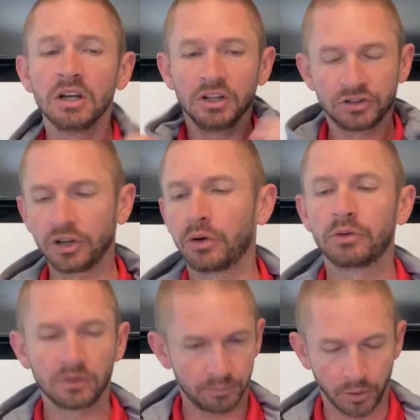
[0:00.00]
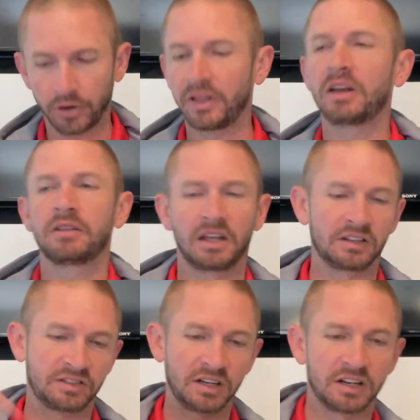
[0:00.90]
So part of that, they
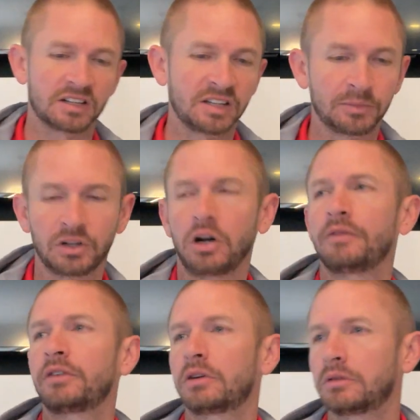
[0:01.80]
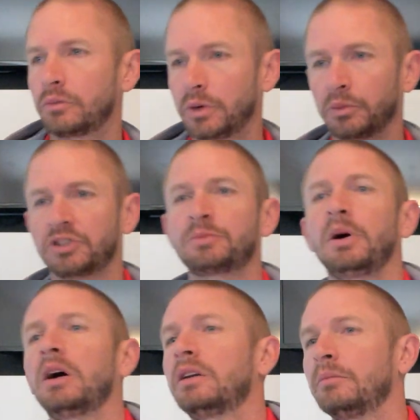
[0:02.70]
send an accepted offer. We
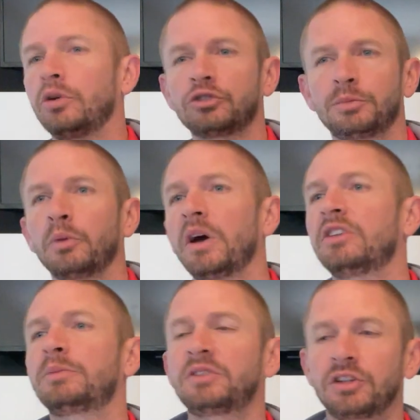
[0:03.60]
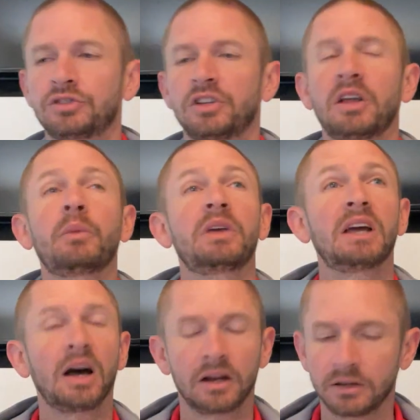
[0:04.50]
respond in multiple ways, potentially, that we
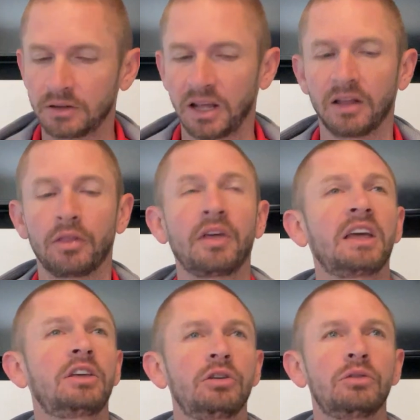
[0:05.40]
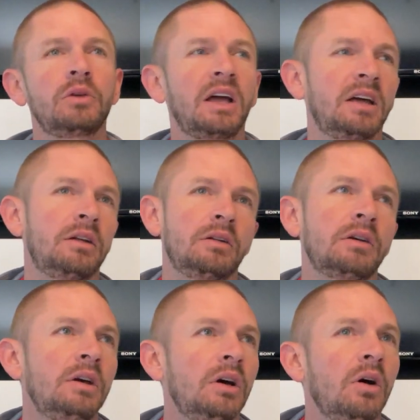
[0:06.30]
got it and thank you. And,
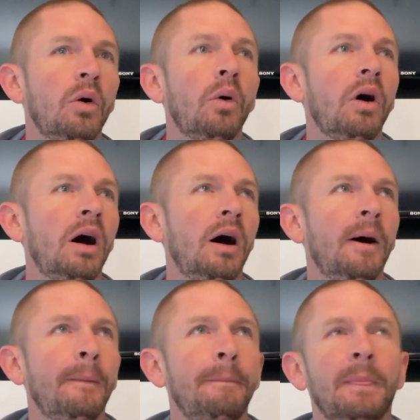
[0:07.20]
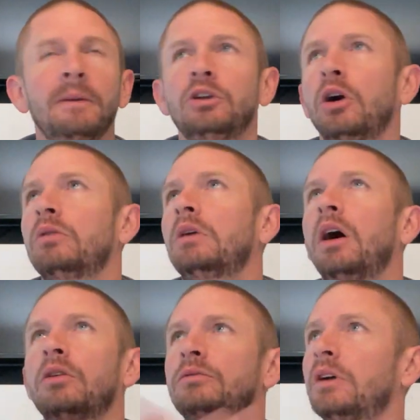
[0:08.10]

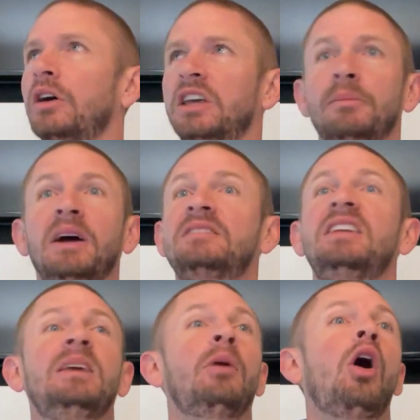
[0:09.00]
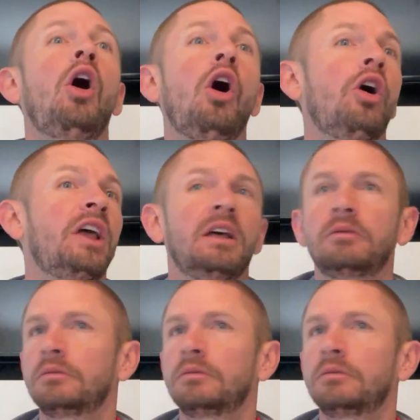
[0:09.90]
I'll get my team on it.